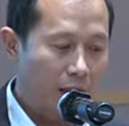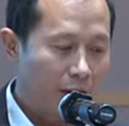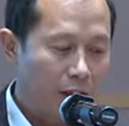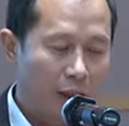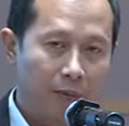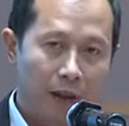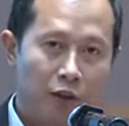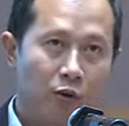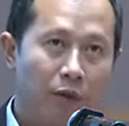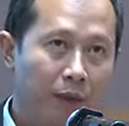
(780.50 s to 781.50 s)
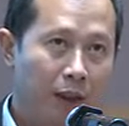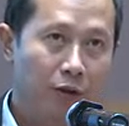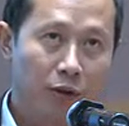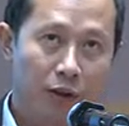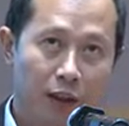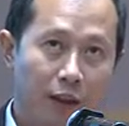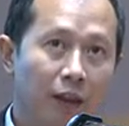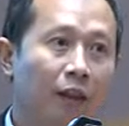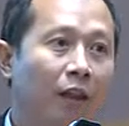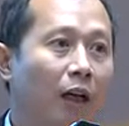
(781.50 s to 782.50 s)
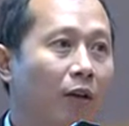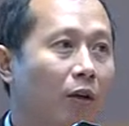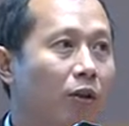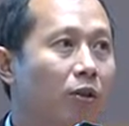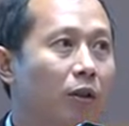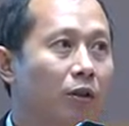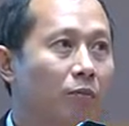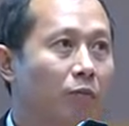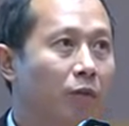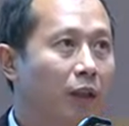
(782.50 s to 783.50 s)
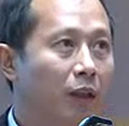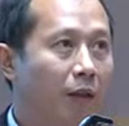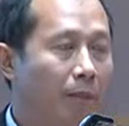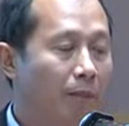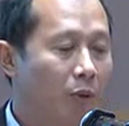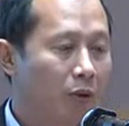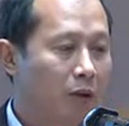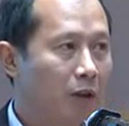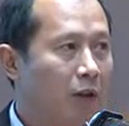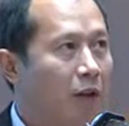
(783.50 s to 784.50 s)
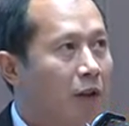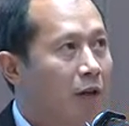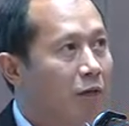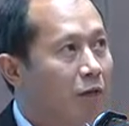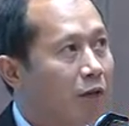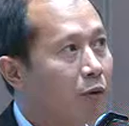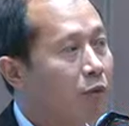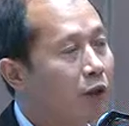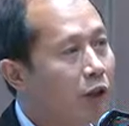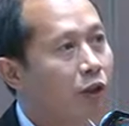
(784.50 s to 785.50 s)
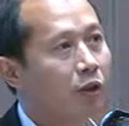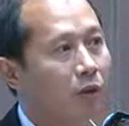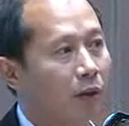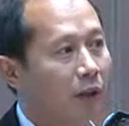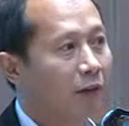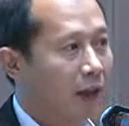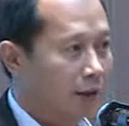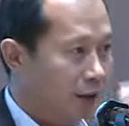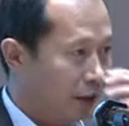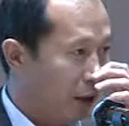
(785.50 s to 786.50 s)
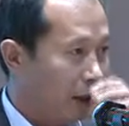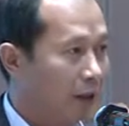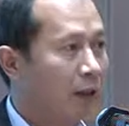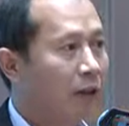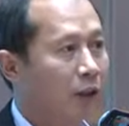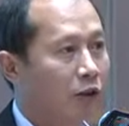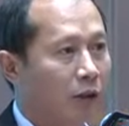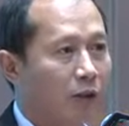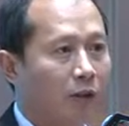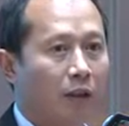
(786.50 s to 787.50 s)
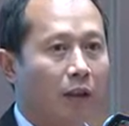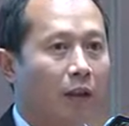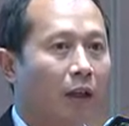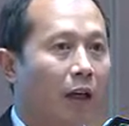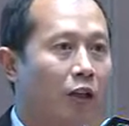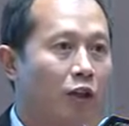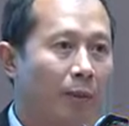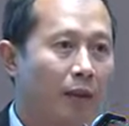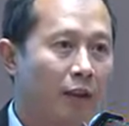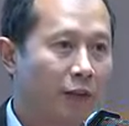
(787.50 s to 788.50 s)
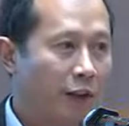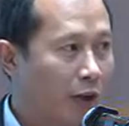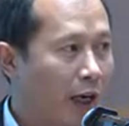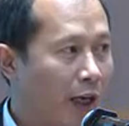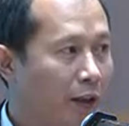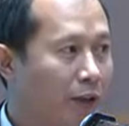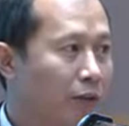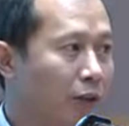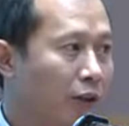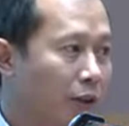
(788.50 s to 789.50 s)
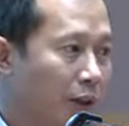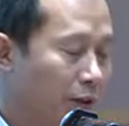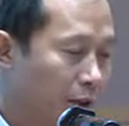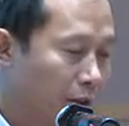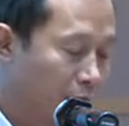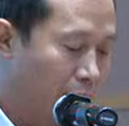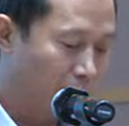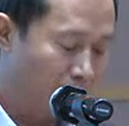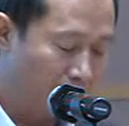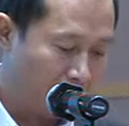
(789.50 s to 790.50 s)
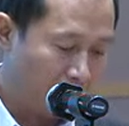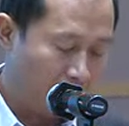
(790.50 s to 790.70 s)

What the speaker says: landscape extremely interesting. And also there's really important few regional events such as the Asia-Pacific Triennial, such as the